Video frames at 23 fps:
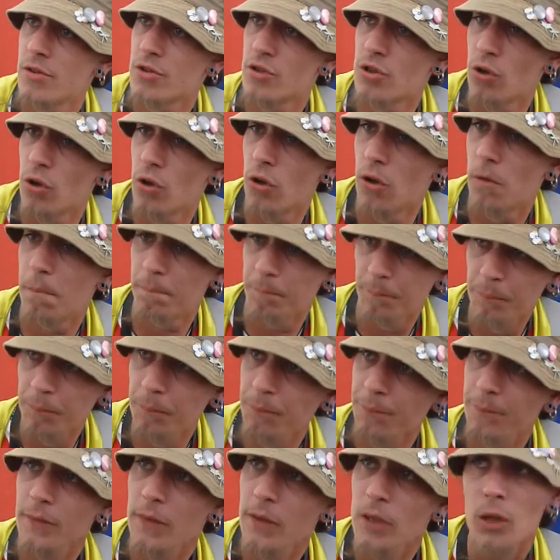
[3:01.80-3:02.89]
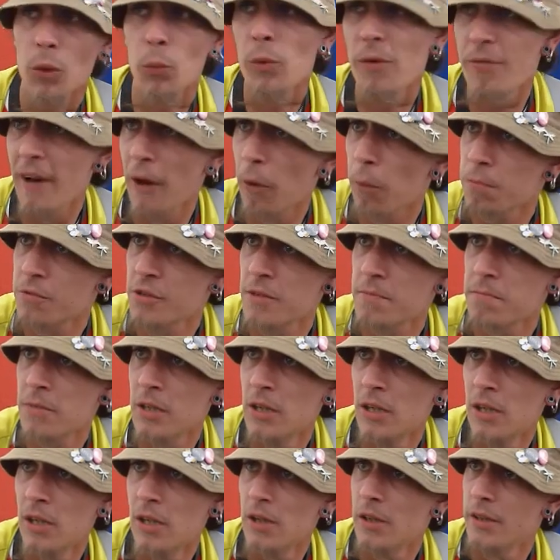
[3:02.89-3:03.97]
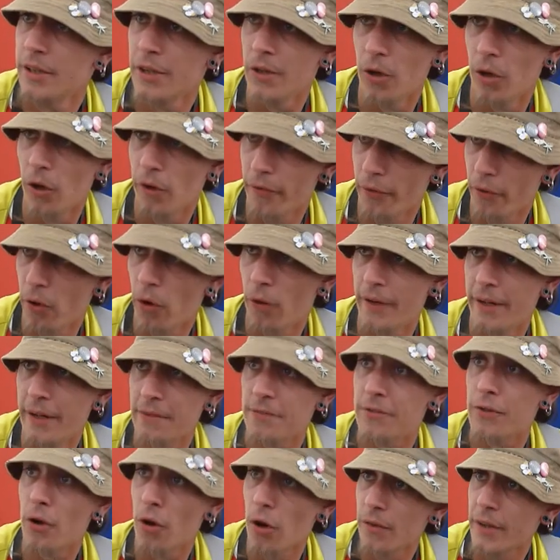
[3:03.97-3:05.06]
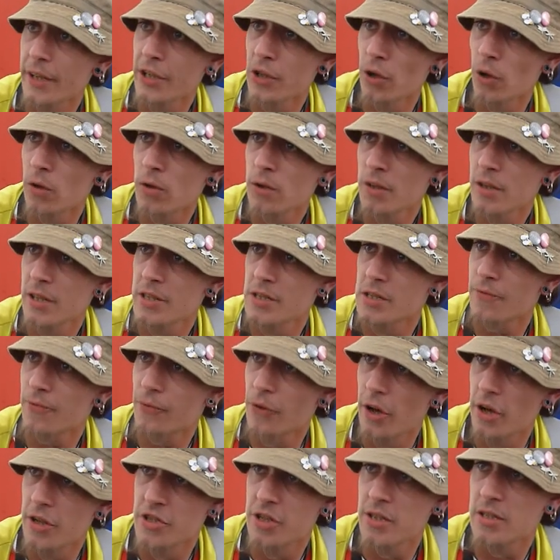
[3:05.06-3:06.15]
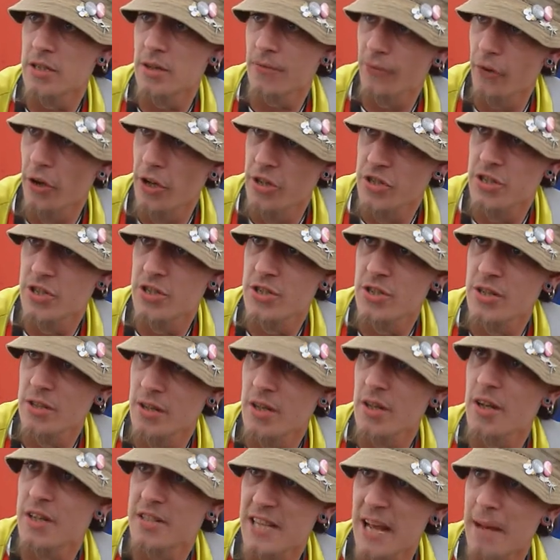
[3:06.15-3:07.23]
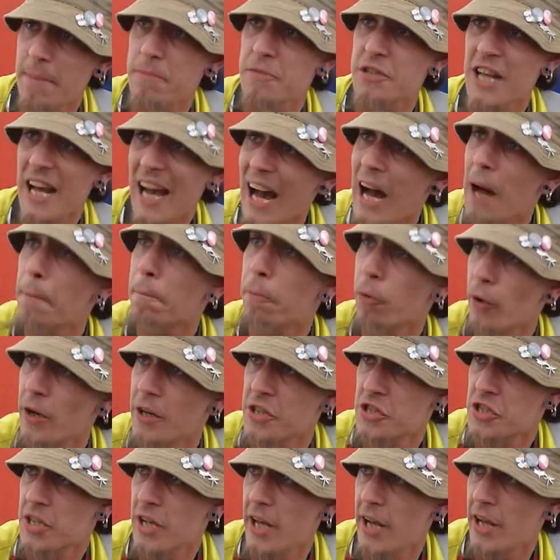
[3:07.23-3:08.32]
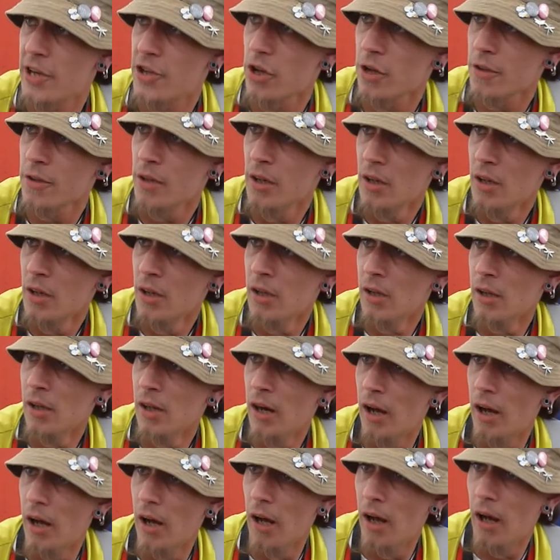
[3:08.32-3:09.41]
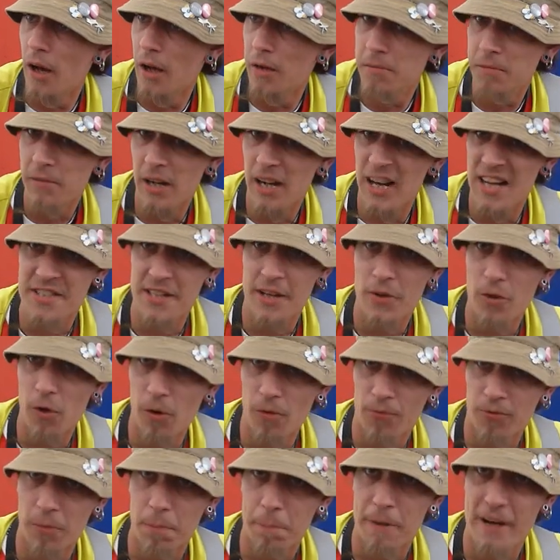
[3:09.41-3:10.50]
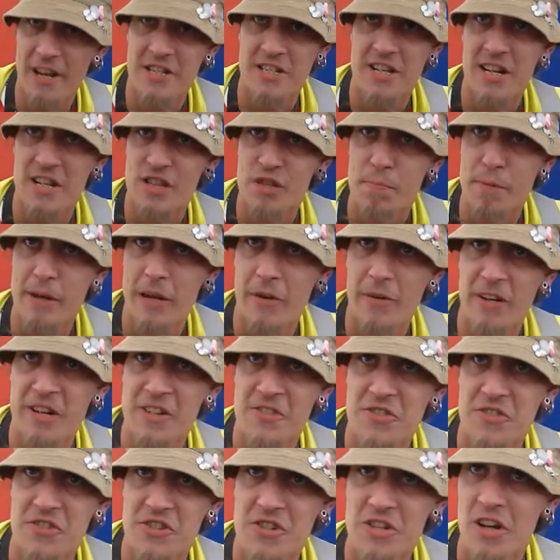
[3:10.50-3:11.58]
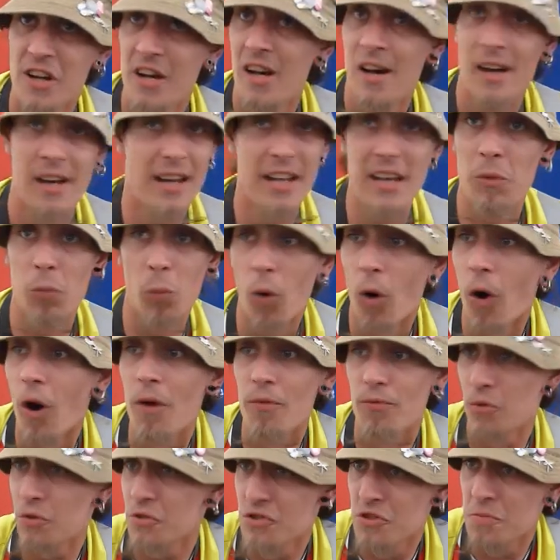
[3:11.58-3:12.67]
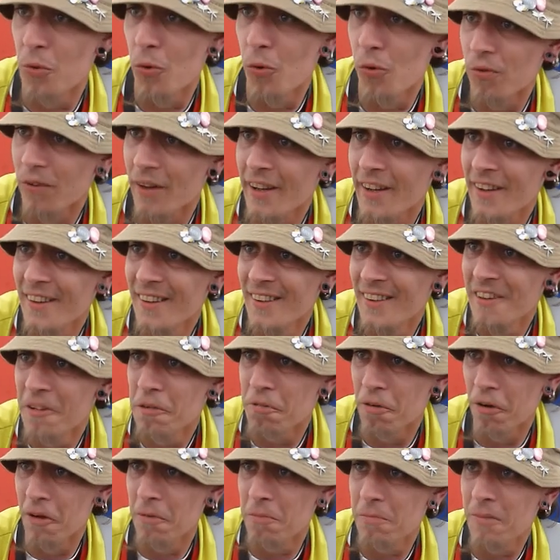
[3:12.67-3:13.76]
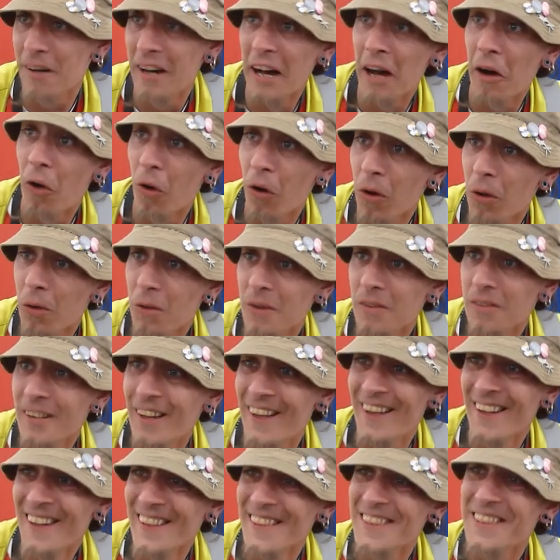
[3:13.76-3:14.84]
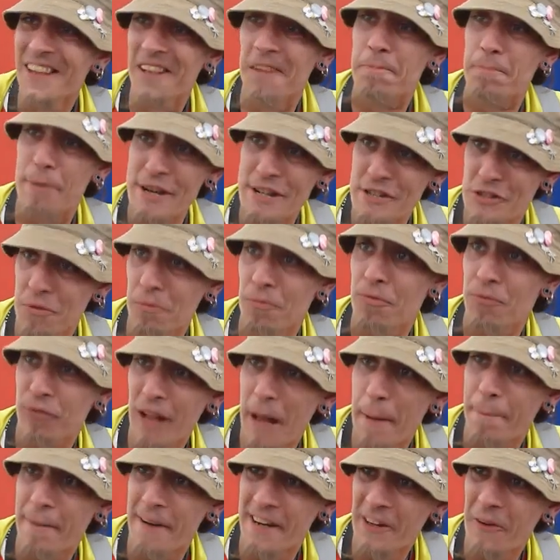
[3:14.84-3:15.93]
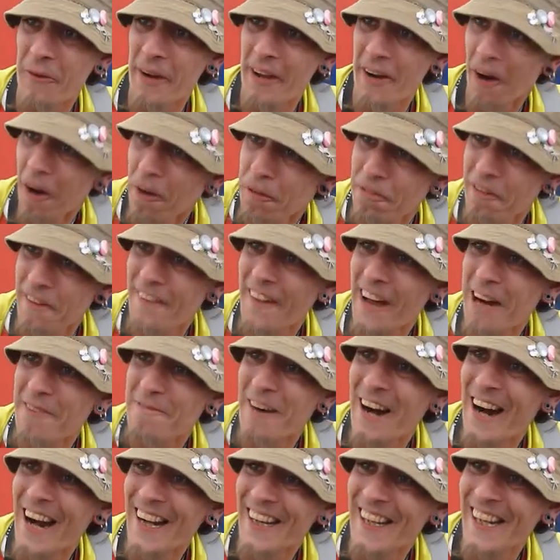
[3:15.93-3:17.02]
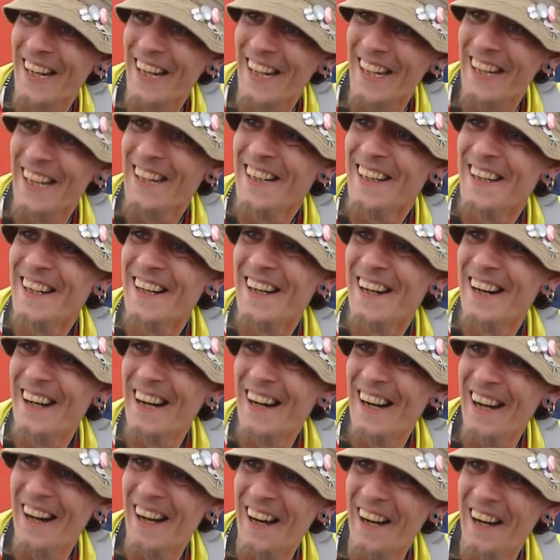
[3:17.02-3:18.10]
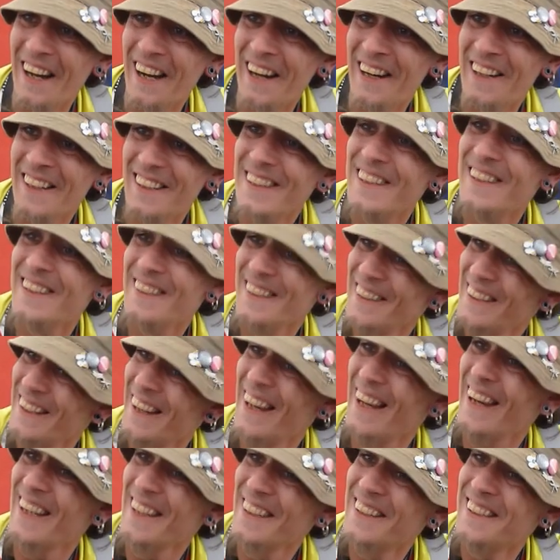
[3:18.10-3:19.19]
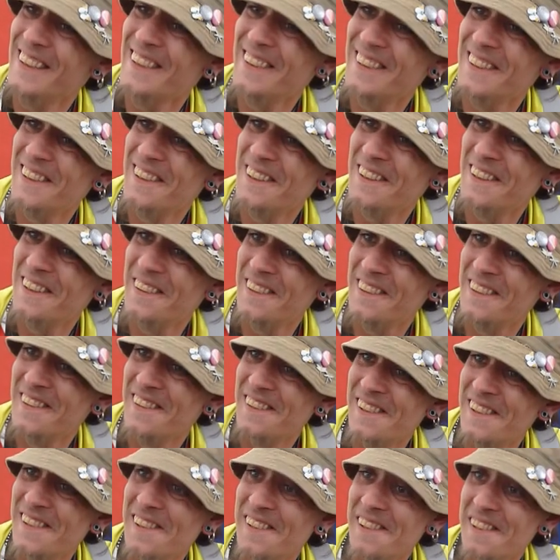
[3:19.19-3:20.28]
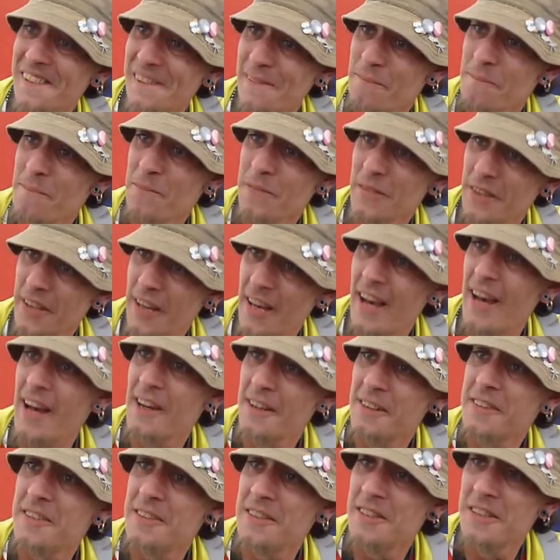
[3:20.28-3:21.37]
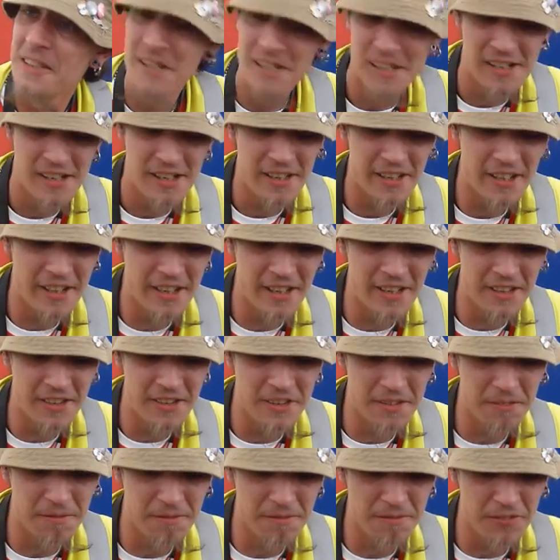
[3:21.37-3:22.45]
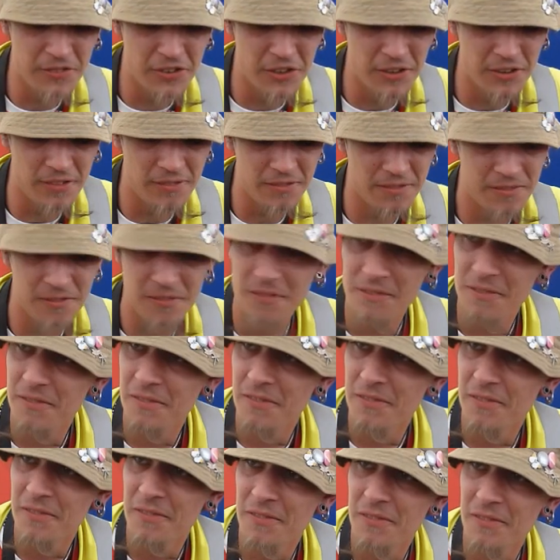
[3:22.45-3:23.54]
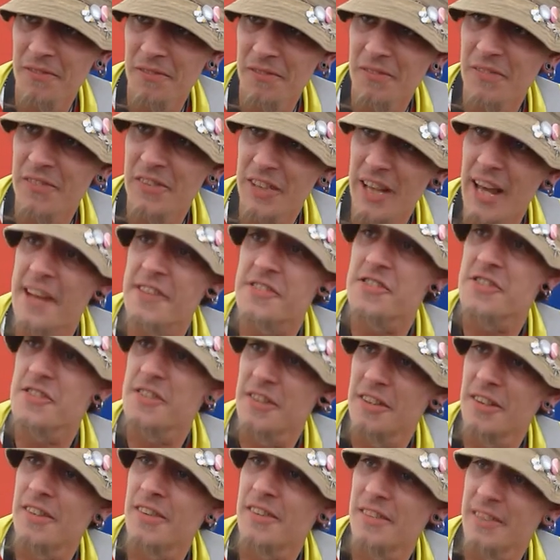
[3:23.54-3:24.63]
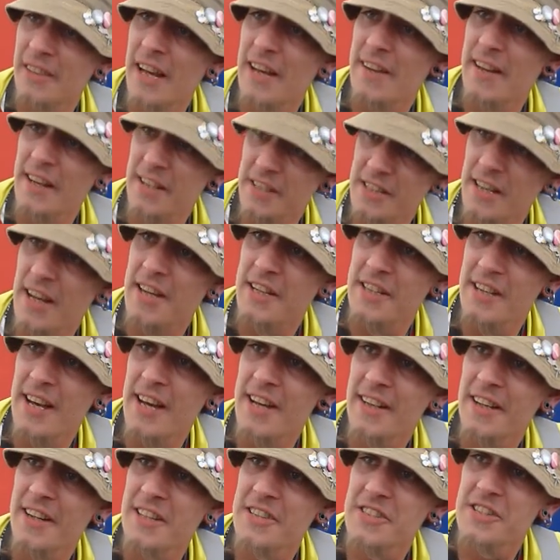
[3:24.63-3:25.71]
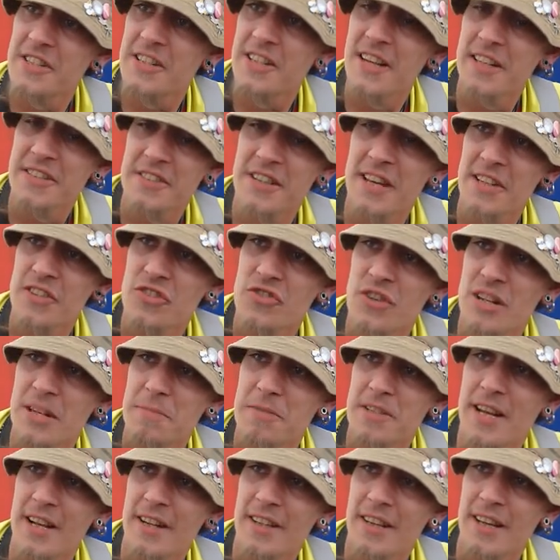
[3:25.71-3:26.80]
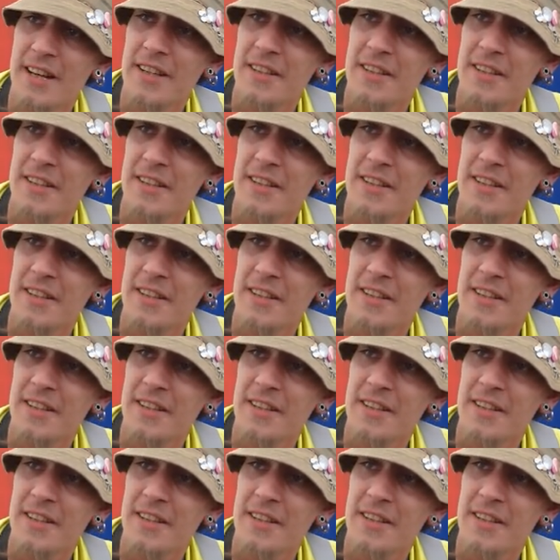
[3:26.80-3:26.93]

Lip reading: so we've helped them. They're only young. It's the first attempt at putting the stage on. As I know from past experience, it won't have run smoothly for him at all. There'll have been some flapping going off in that marquee. It was good. I've been watching some of the metal bands. It's been really good. It's been good down there. As has the Extreme Tent as well. That's been good. That's the Extreme Tent.